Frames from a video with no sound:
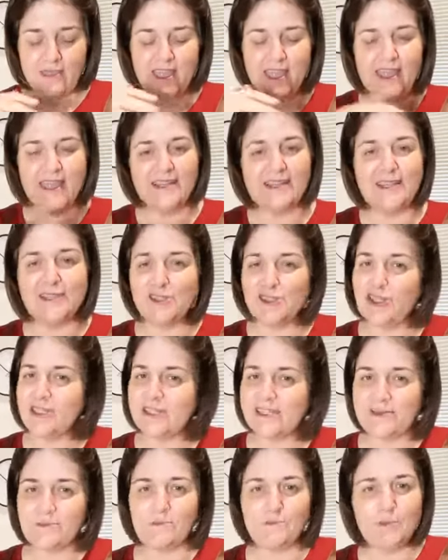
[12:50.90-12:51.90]
then
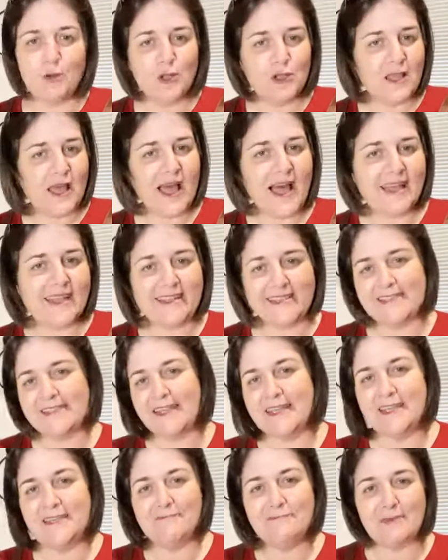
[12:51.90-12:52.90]
just pull out a
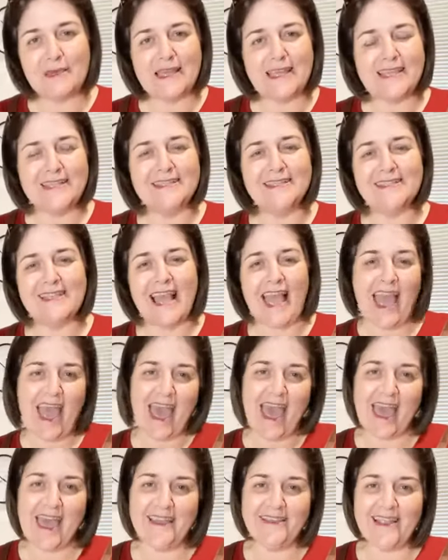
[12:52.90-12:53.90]
tin of beans
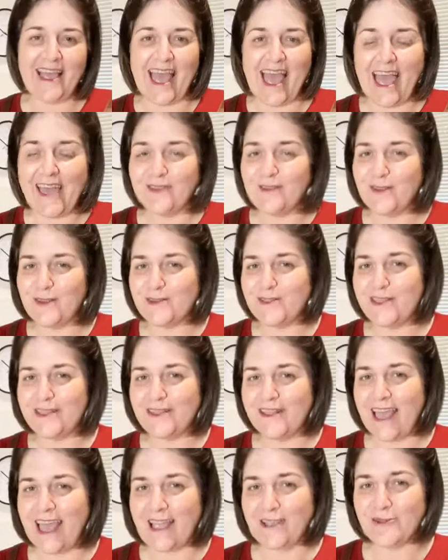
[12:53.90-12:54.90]
and add those
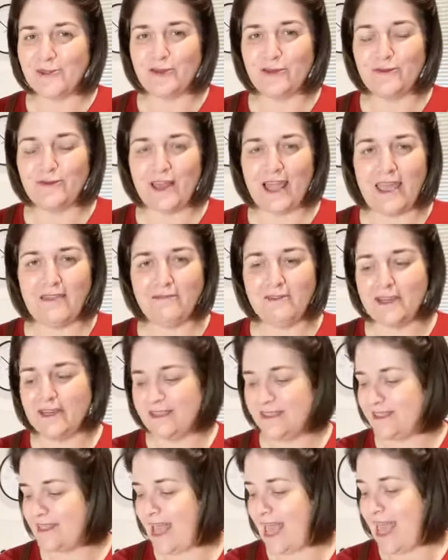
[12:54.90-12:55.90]
little extra
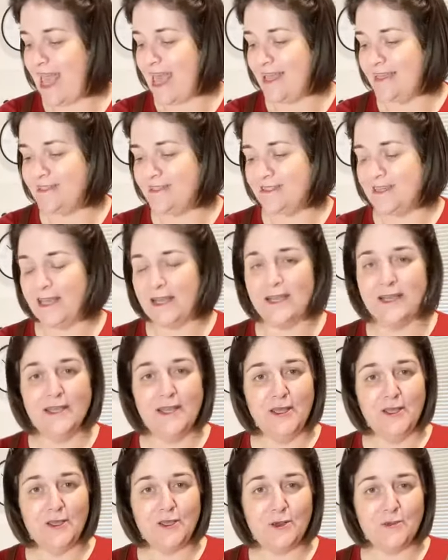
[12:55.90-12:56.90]
flavorings and uh,
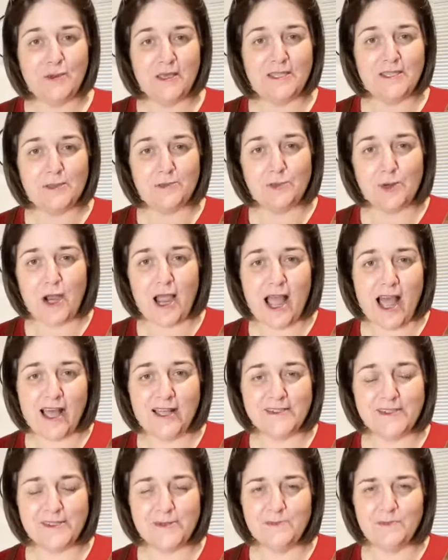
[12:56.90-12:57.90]
you'll be
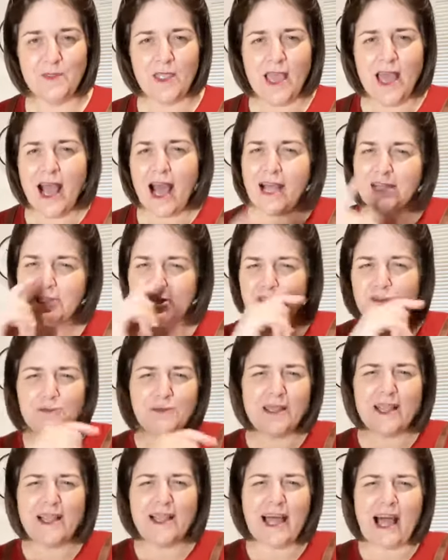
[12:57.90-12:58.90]
surprised. I just
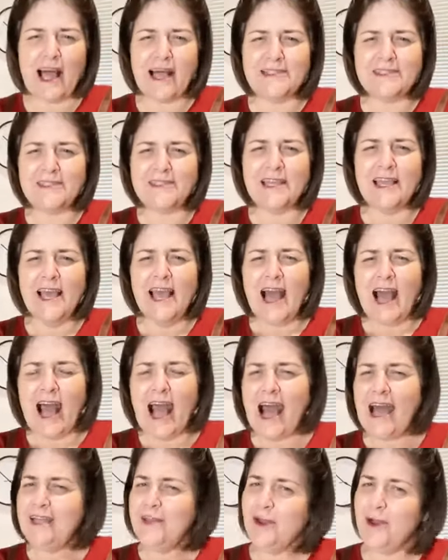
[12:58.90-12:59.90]
realized,
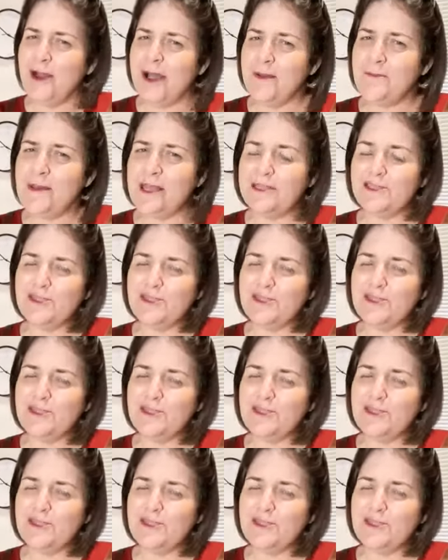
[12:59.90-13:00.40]
I know I